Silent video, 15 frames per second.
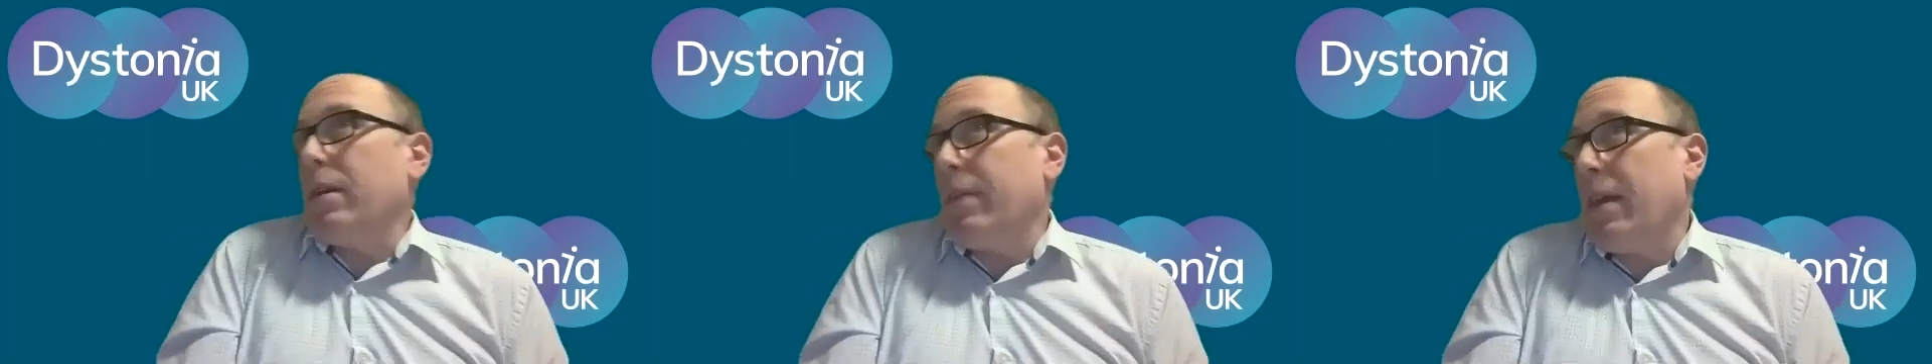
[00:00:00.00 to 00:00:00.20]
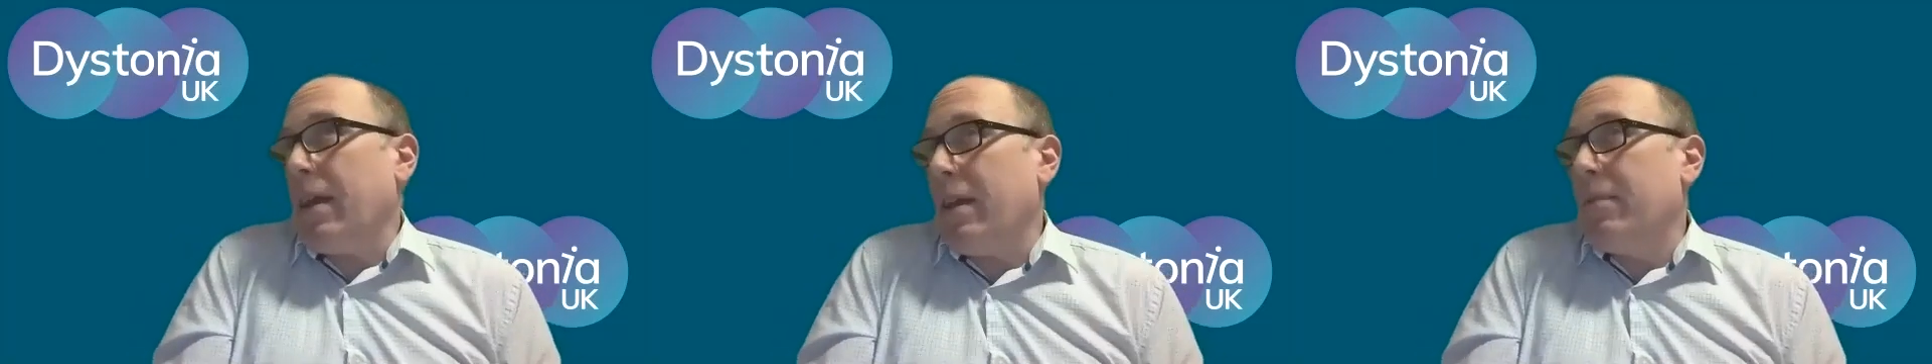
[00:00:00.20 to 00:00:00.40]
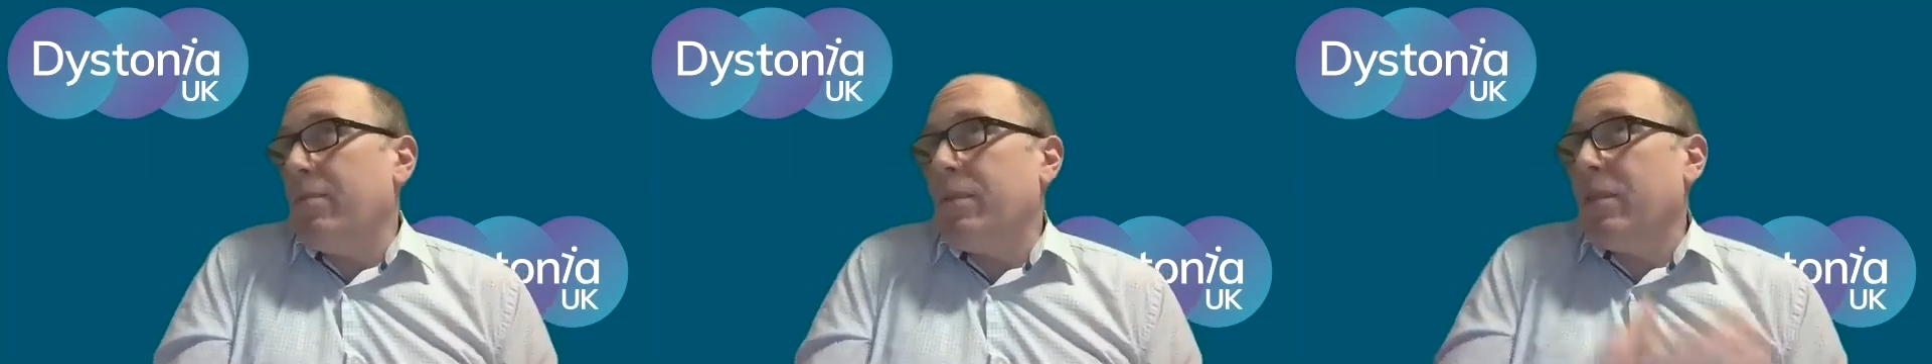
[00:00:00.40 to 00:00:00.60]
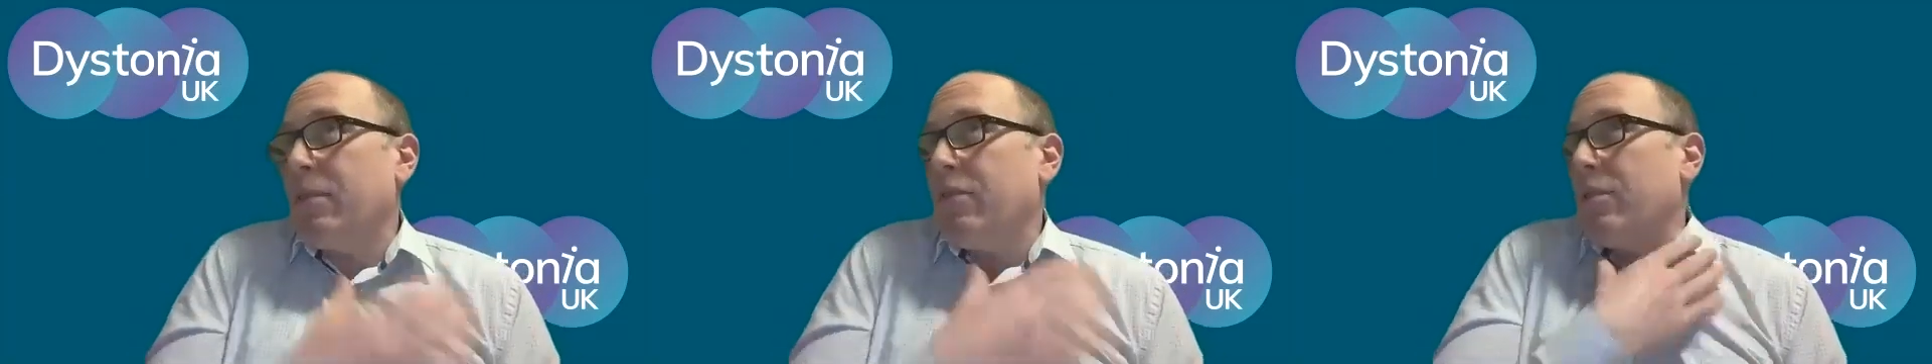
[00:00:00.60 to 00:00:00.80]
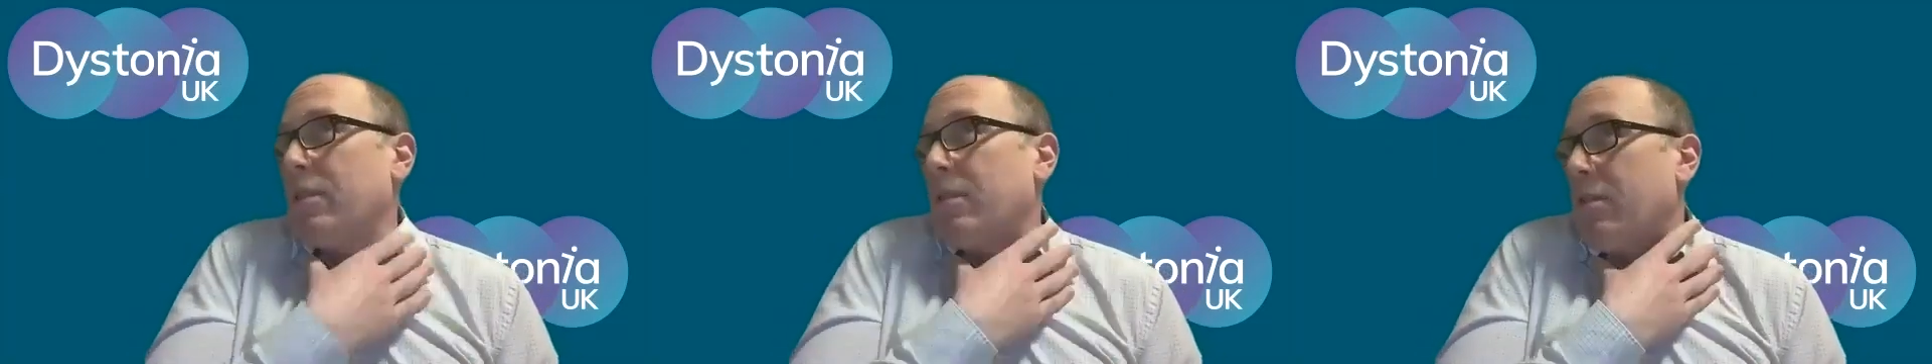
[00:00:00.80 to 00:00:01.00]
If the head
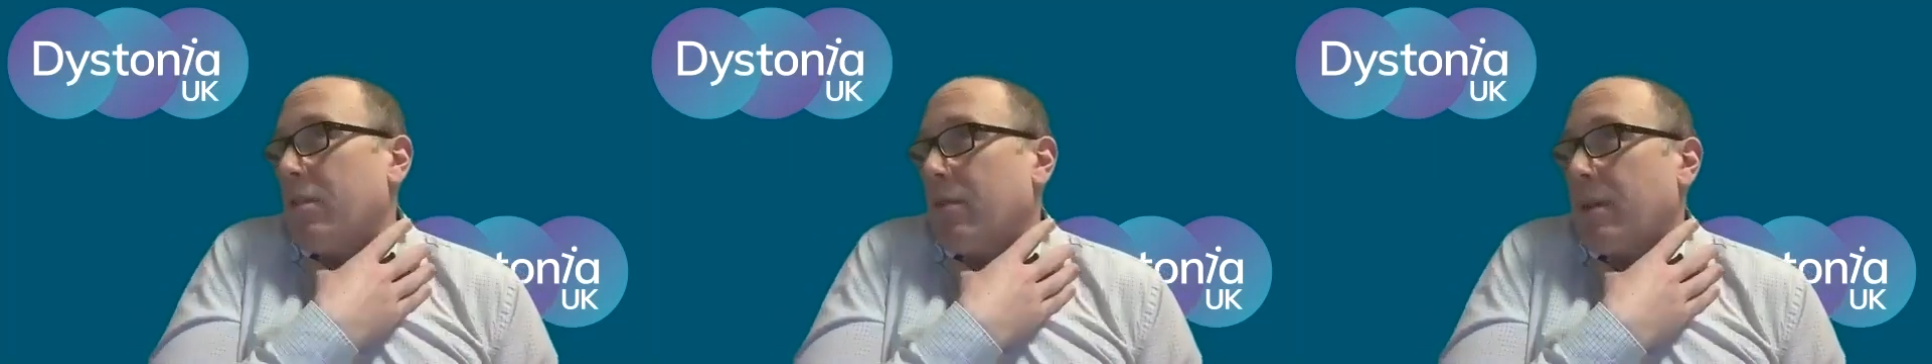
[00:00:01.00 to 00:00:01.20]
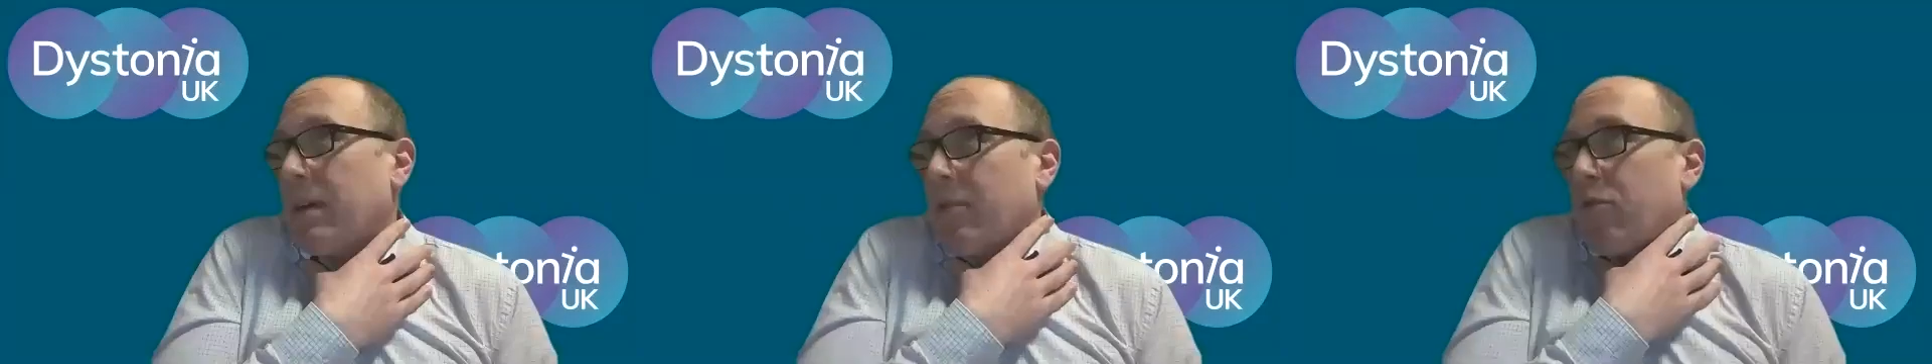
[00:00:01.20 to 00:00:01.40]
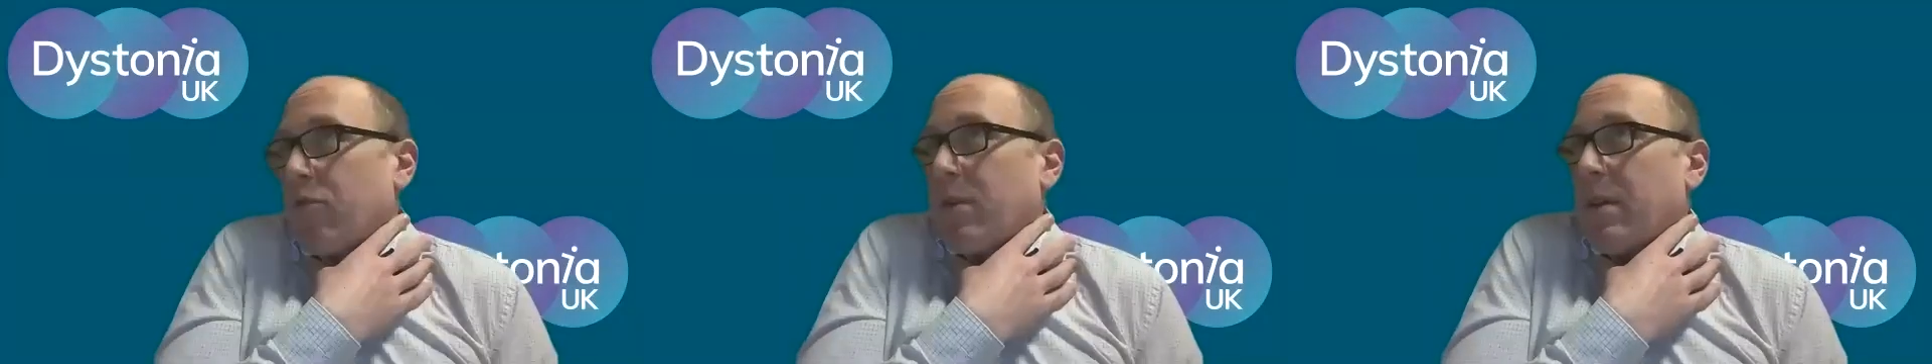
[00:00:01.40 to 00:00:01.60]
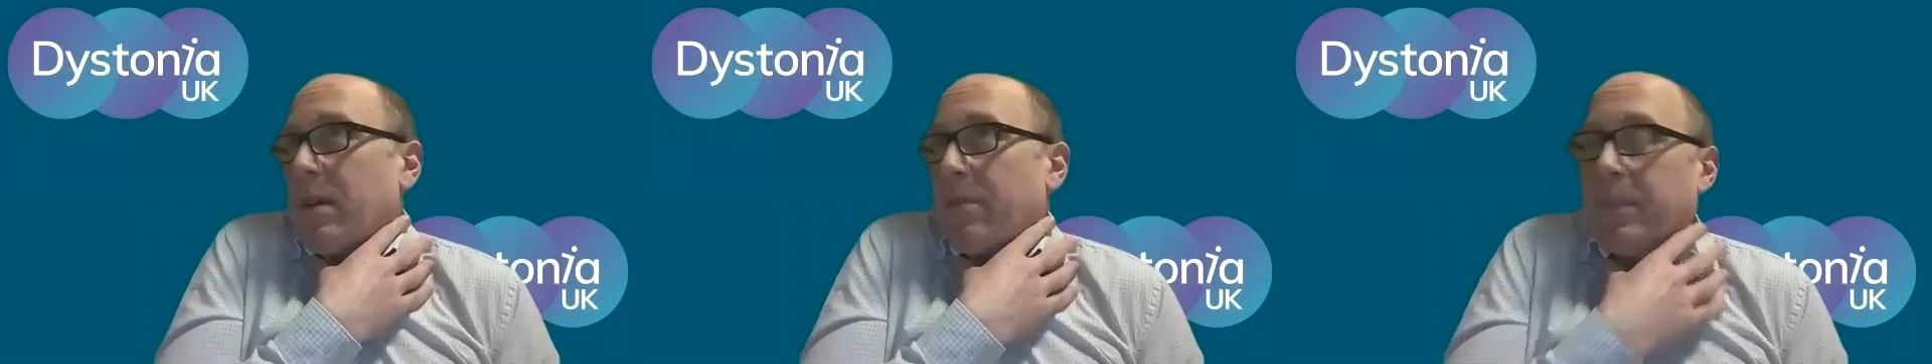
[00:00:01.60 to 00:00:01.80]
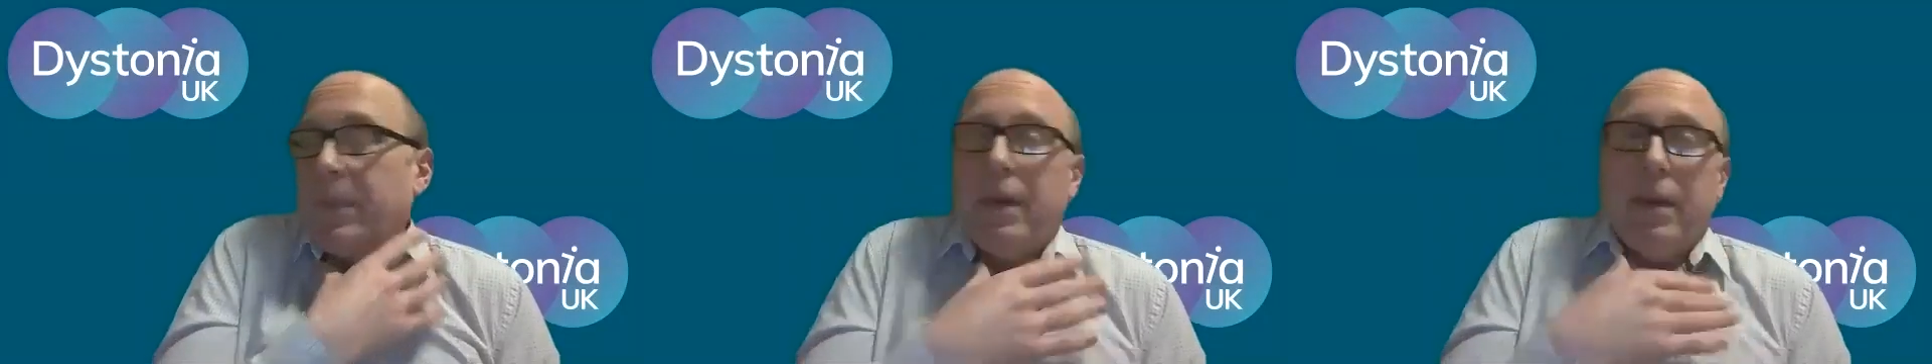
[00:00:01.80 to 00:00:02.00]
position is so
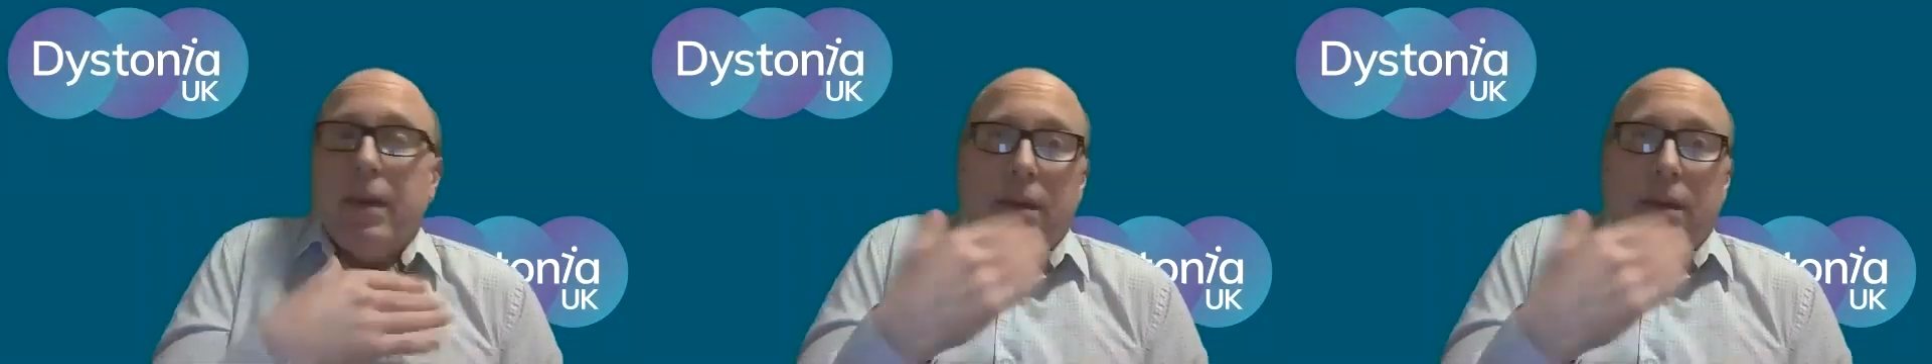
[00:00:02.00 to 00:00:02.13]
extreme,